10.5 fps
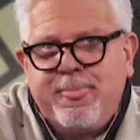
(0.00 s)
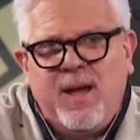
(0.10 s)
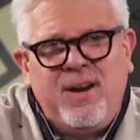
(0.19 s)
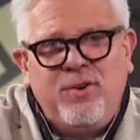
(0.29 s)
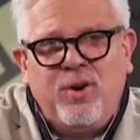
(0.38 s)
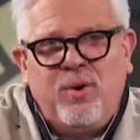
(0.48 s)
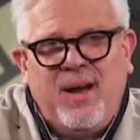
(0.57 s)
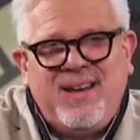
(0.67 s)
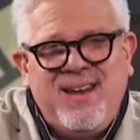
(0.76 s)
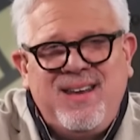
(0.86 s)
I don't know.
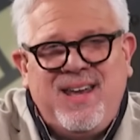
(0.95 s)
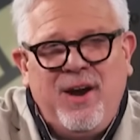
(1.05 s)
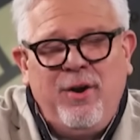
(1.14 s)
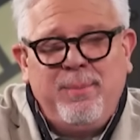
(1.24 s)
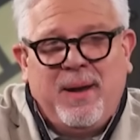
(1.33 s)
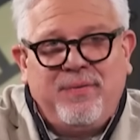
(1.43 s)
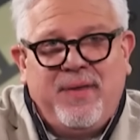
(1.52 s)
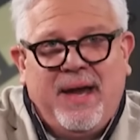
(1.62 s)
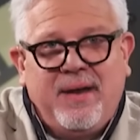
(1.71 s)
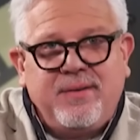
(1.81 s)
I kind of care about
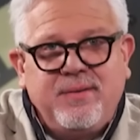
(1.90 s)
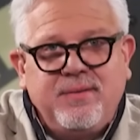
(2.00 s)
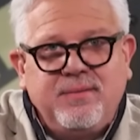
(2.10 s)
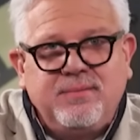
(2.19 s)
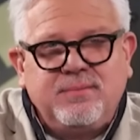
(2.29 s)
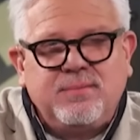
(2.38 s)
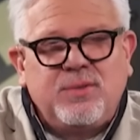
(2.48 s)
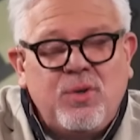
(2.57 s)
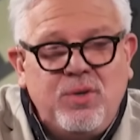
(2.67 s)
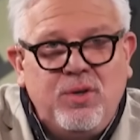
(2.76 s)
that.
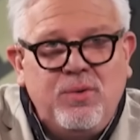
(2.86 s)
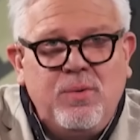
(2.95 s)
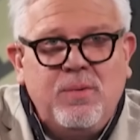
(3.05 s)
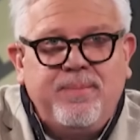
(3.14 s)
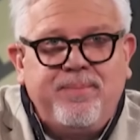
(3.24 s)
Don't you?